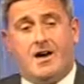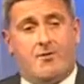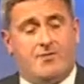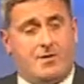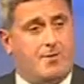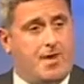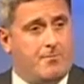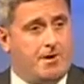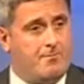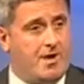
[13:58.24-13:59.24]
I don't think
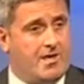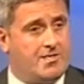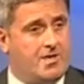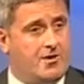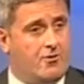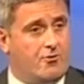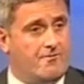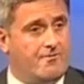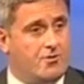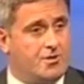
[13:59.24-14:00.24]
people in policing and law
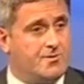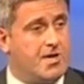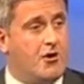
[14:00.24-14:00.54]
enforcement